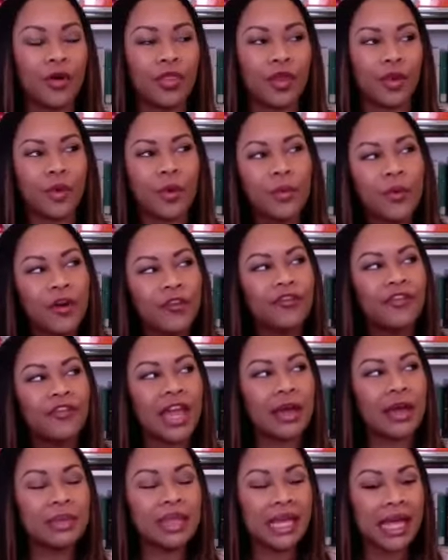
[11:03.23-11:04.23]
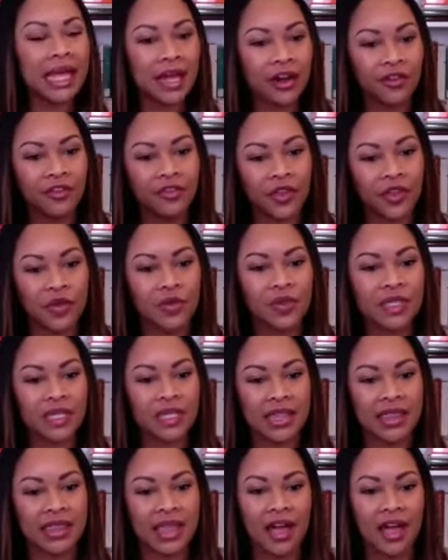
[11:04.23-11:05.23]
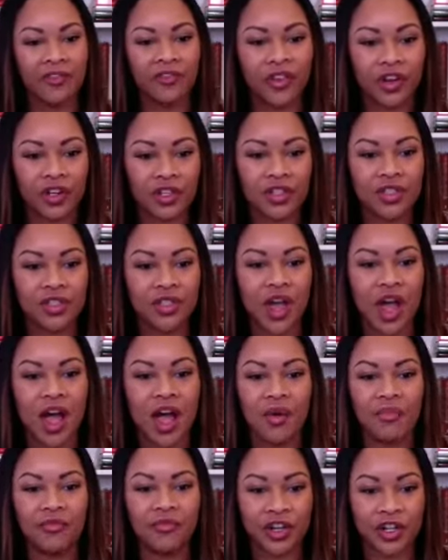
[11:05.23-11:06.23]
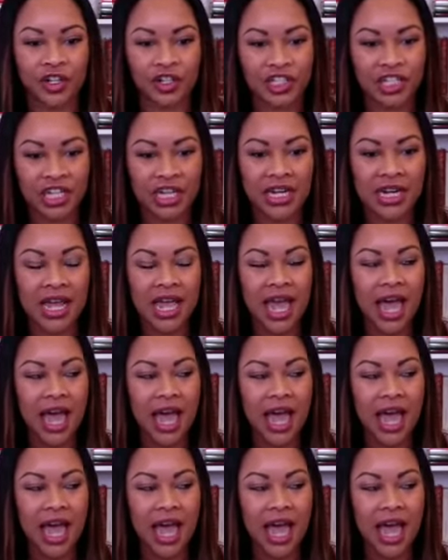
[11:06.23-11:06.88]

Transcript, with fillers: There were more family interviews in that first um, version.